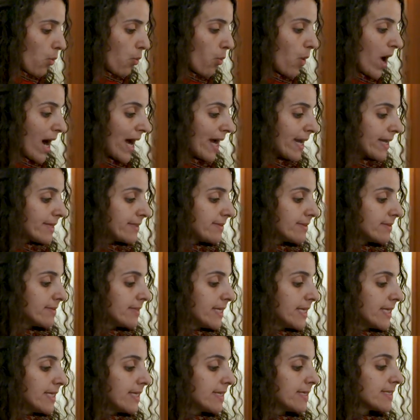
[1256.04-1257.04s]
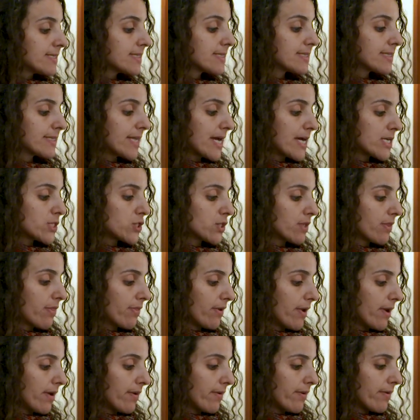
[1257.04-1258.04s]
Why did he stash it
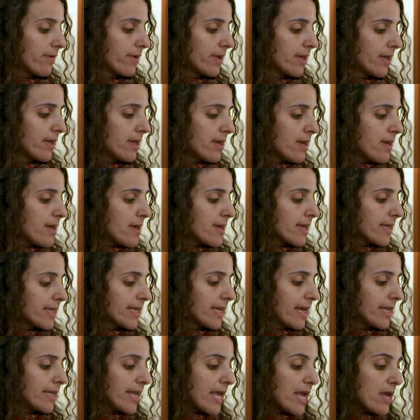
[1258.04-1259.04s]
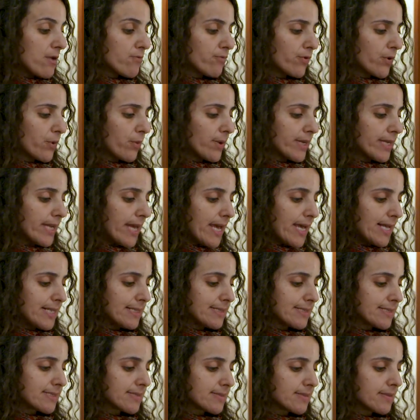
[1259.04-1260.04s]
there? Can everyone
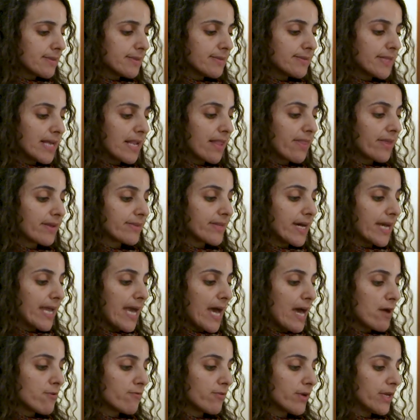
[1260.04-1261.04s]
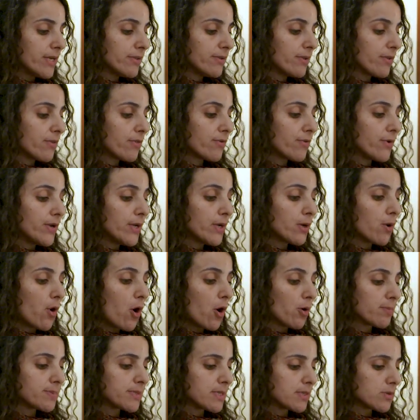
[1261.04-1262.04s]
else tell that I have hidden three
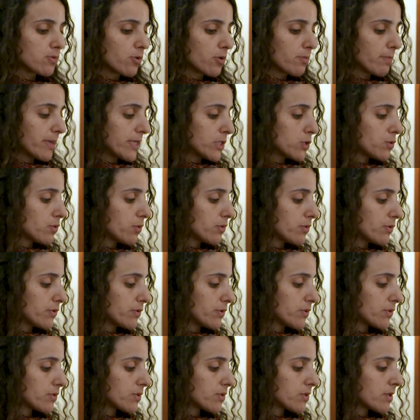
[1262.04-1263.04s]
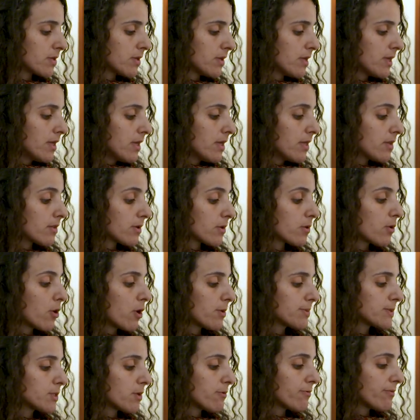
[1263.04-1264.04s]
corpses on my shoulders? The
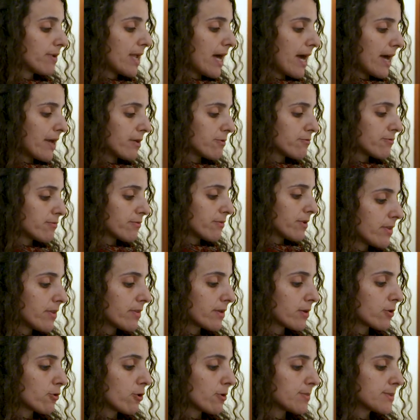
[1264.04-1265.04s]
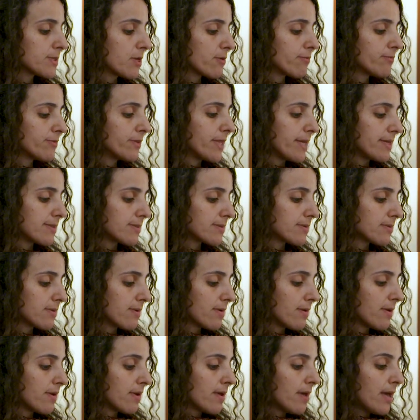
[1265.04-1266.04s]
corpse of life, the corpse of death,
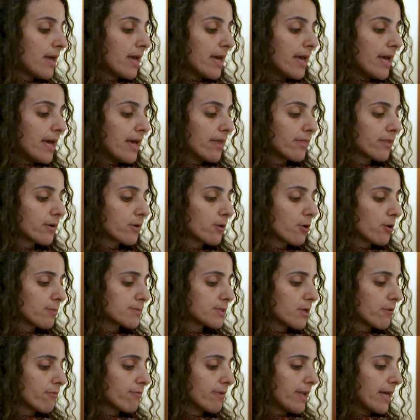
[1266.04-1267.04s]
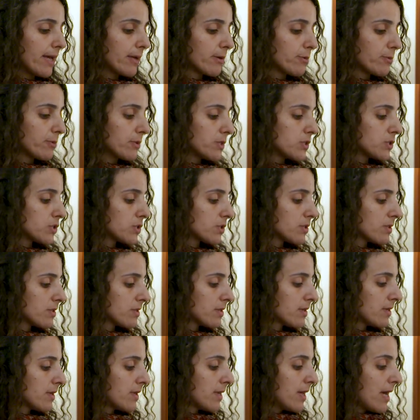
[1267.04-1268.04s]
and the corpse of language.
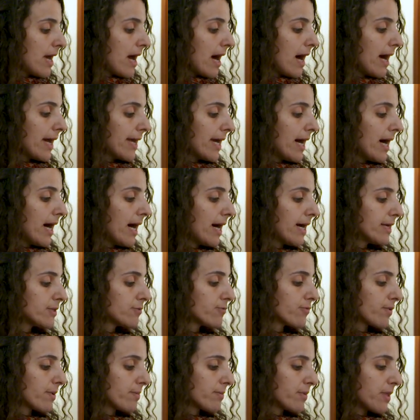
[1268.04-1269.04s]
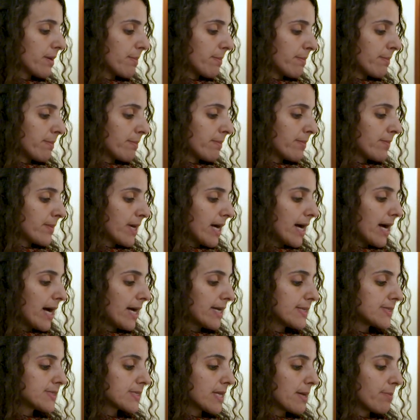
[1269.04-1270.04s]
I hide from them.
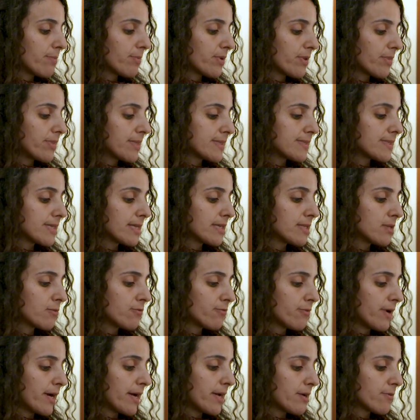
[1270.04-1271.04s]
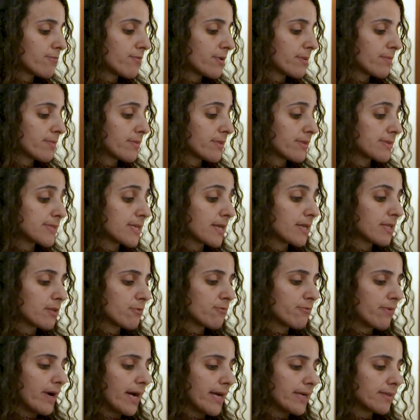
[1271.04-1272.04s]
I separate the signifier from the
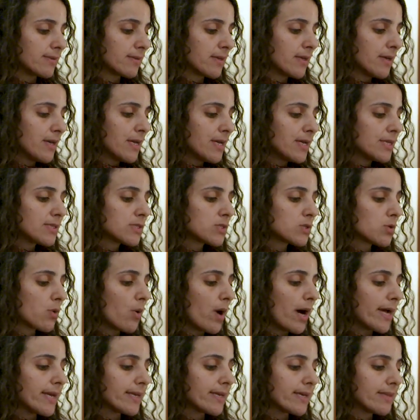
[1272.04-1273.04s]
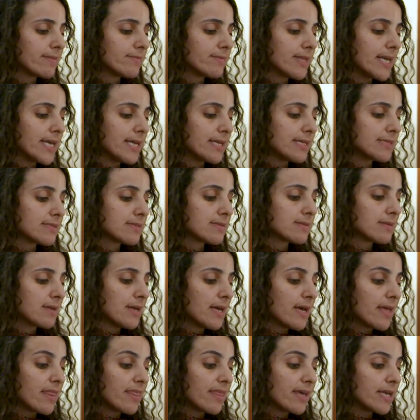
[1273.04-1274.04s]
signified, so I can taste
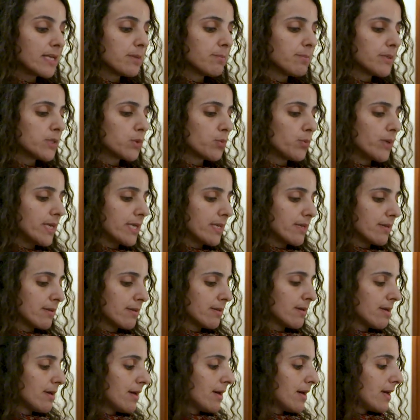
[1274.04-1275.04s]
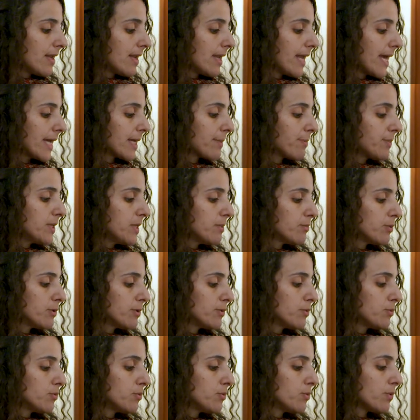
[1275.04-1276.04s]
the in-between, like people
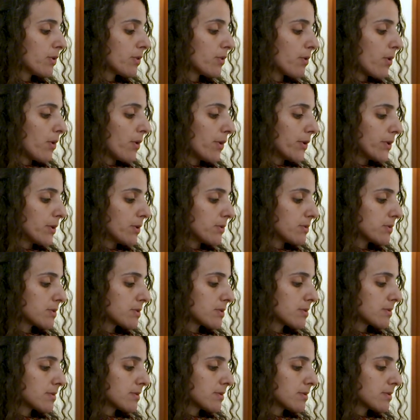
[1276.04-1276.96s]
do with Oreos.